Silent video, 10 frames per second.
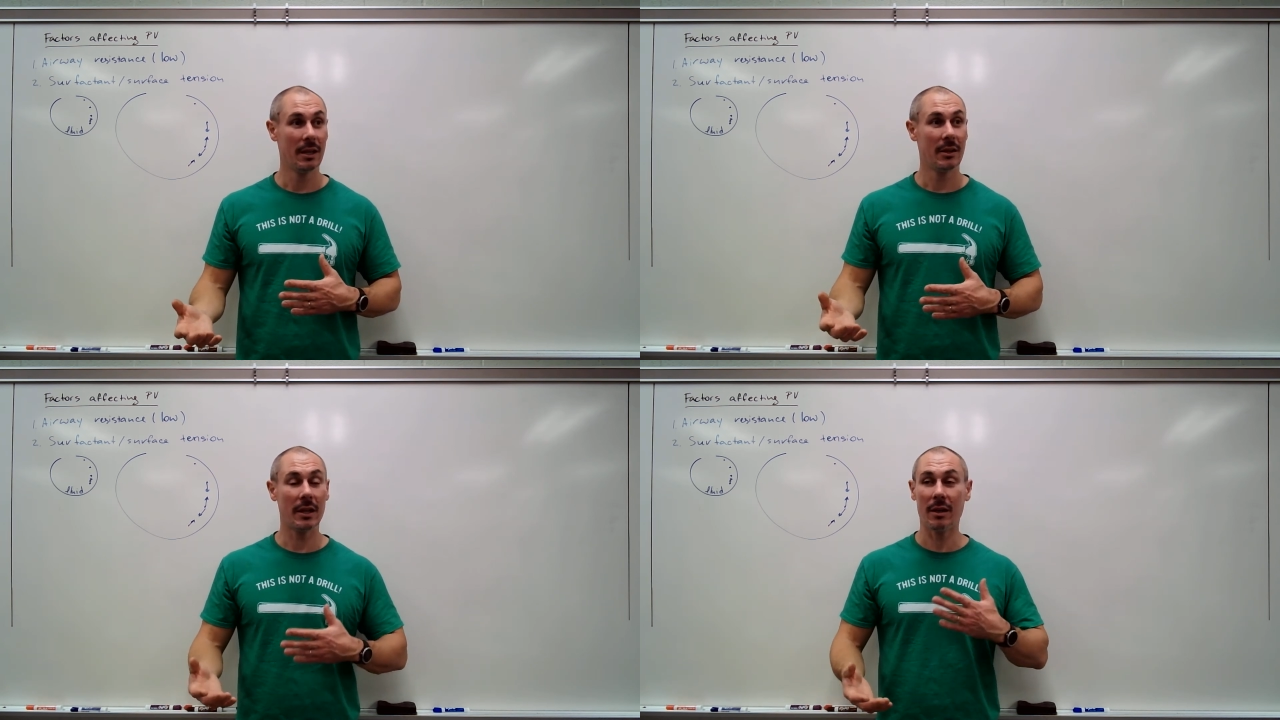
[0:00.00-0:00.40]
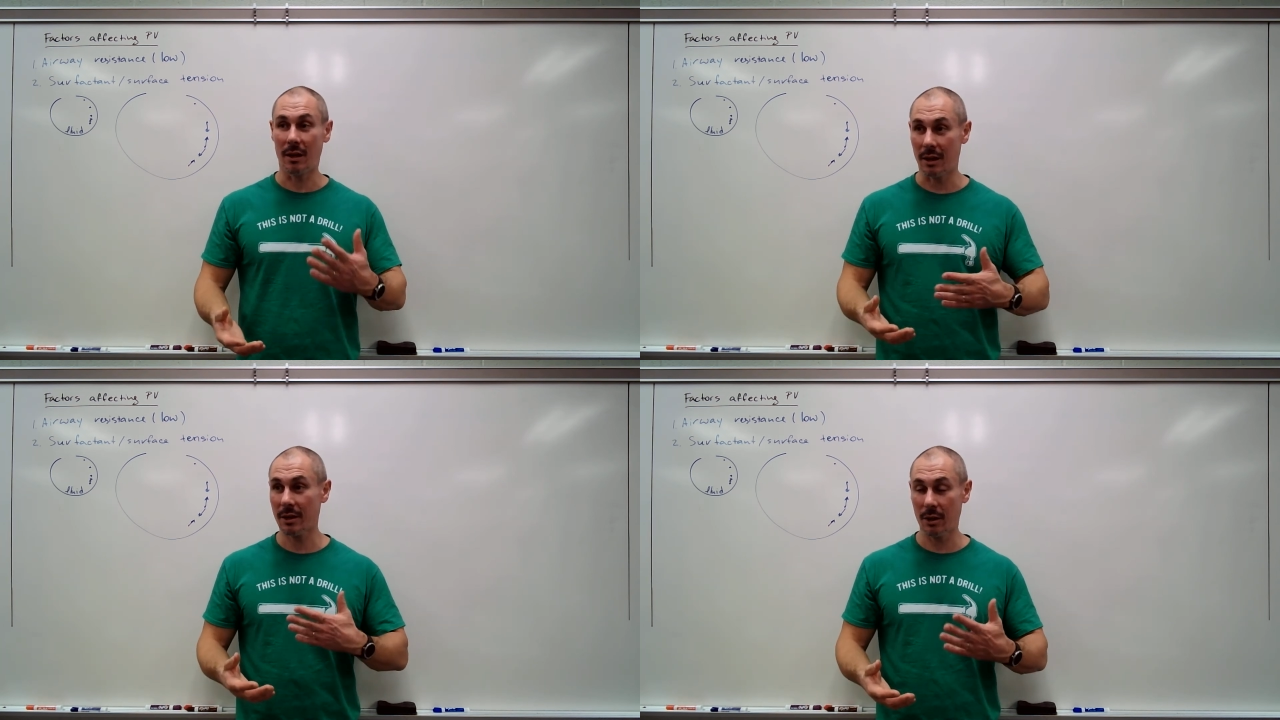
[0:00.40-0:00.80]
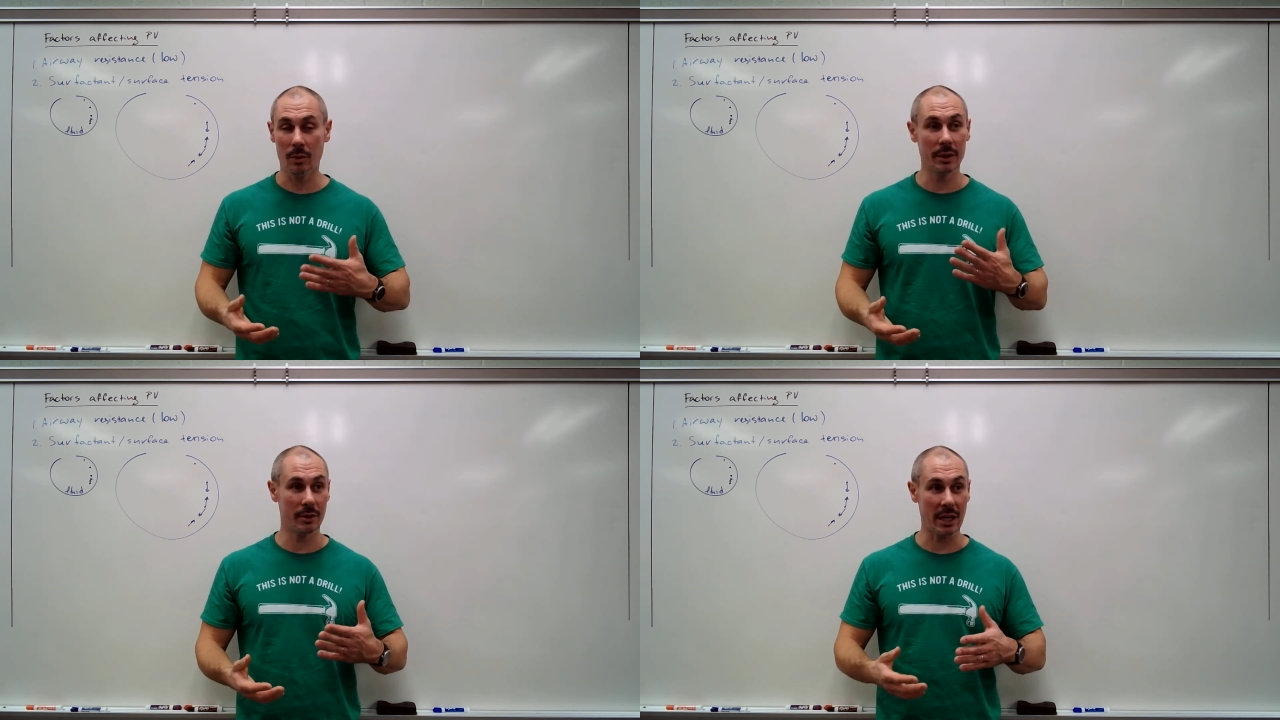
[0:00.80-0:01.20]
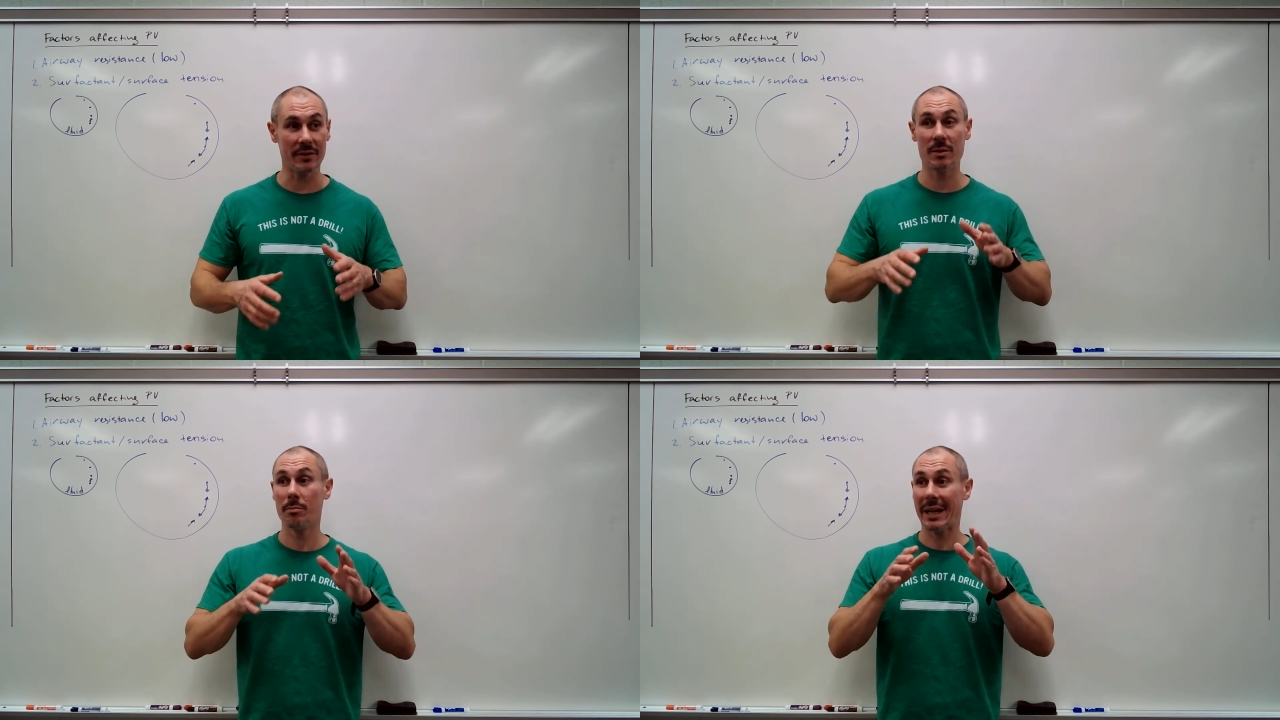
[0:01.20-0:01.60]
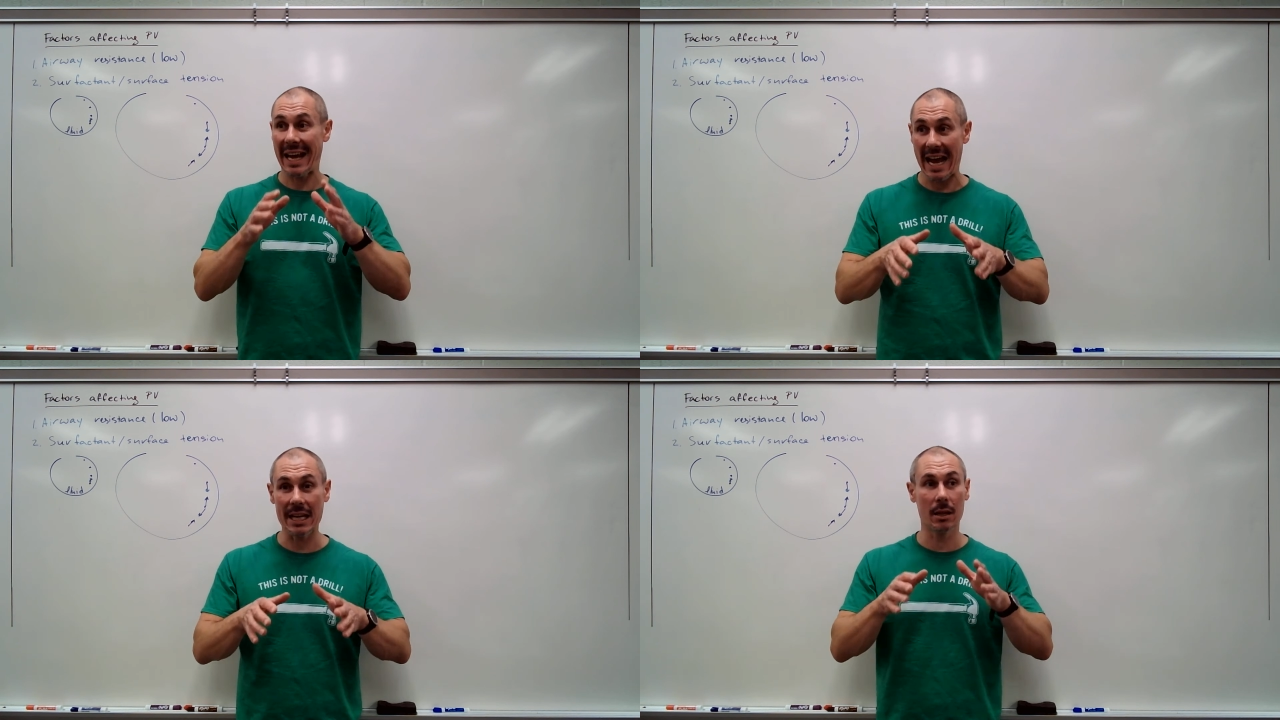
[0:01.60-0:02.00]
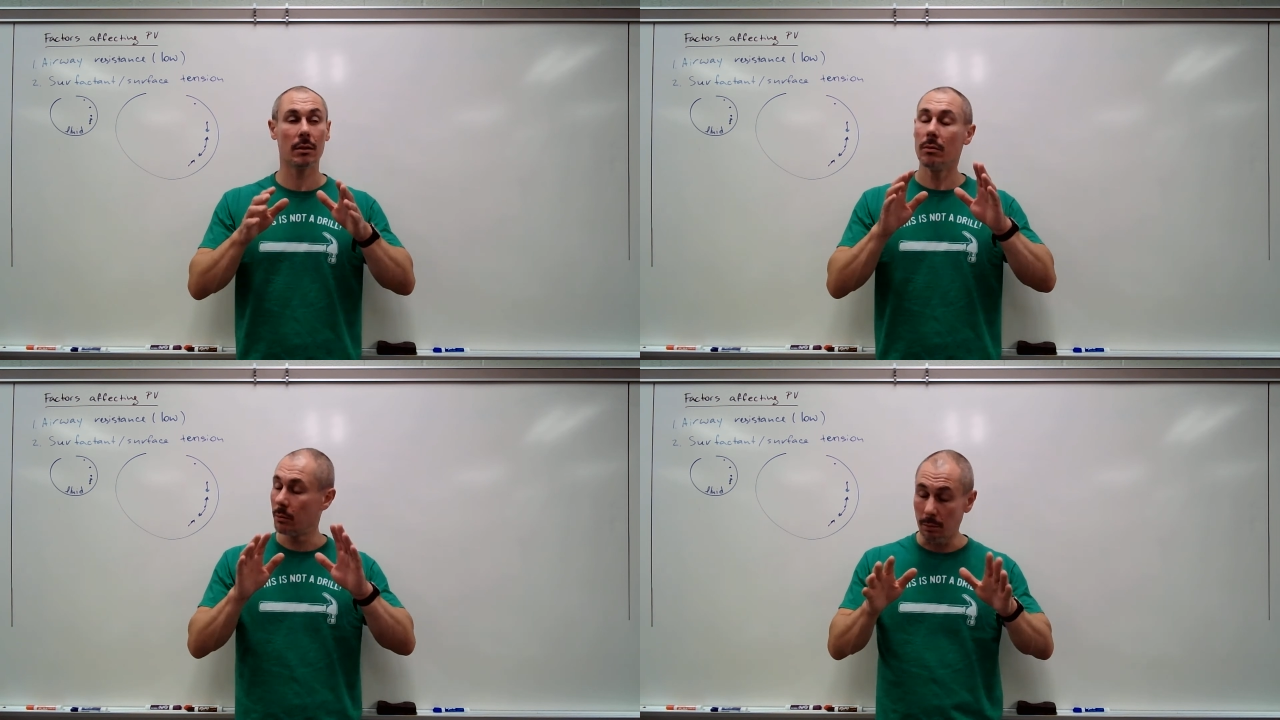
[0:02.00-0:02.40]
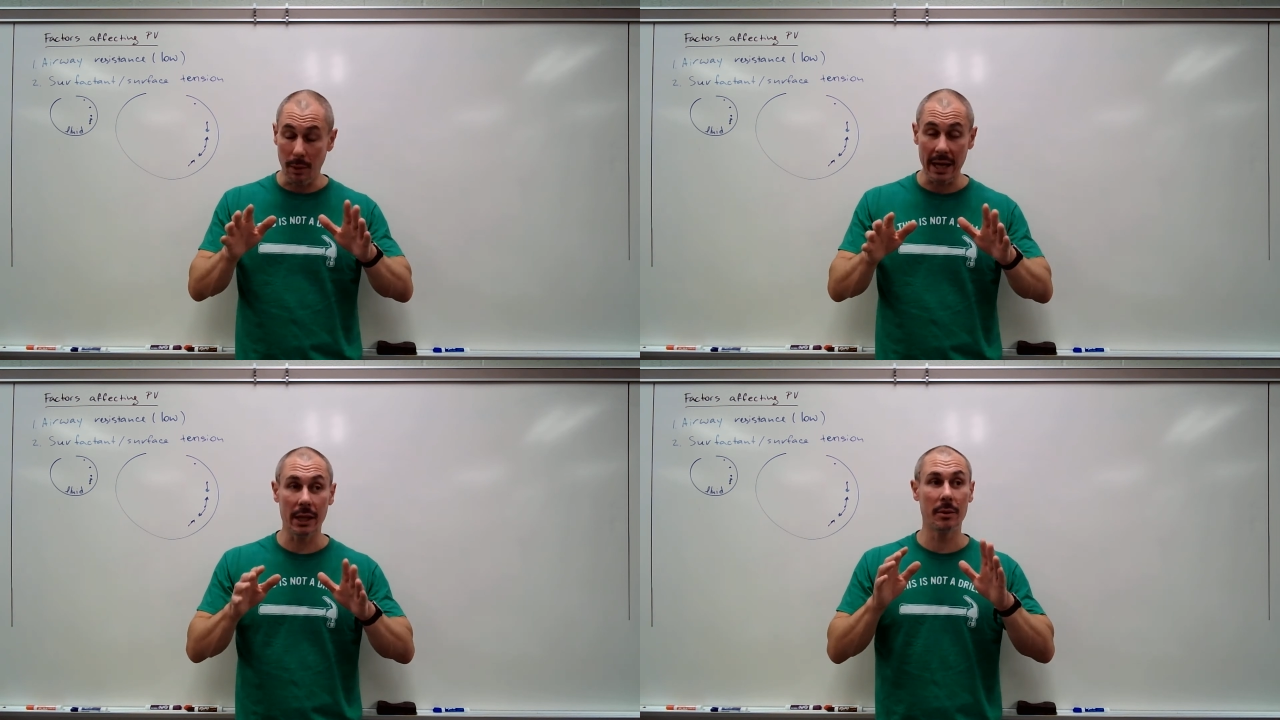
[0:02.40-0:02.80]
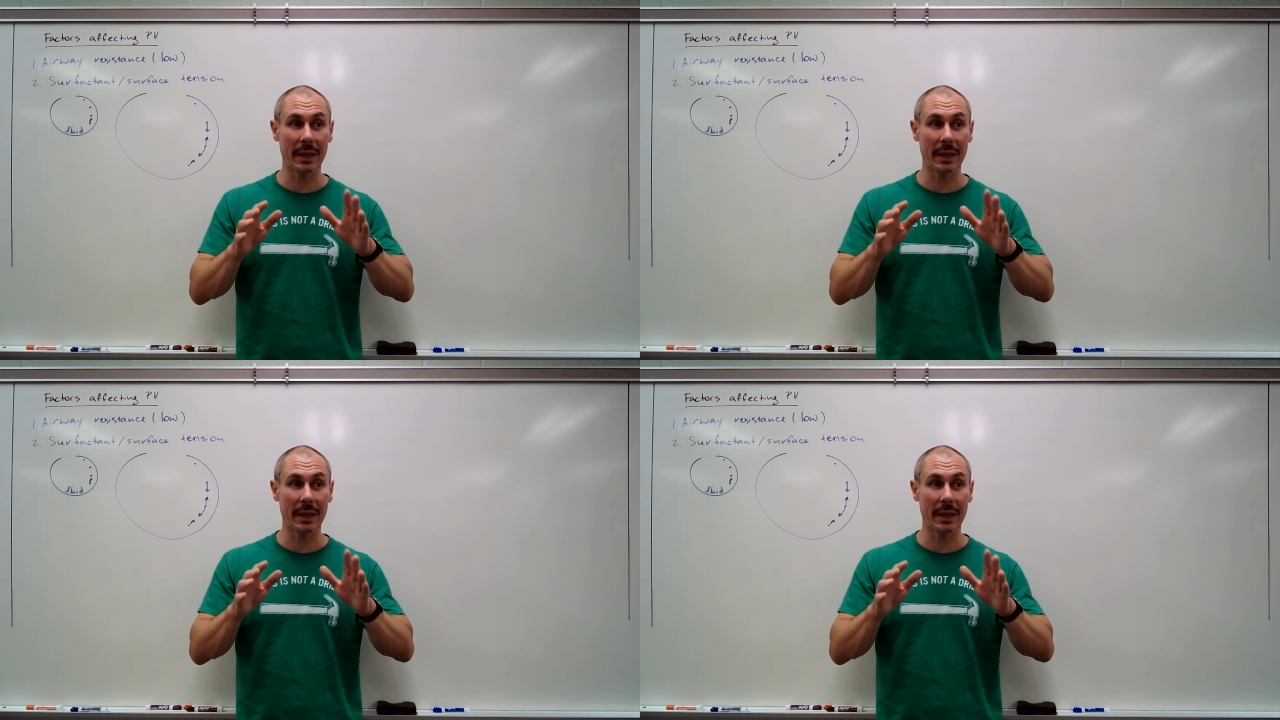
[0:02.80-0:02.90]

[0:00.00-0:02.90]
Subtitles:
They are going to have some mild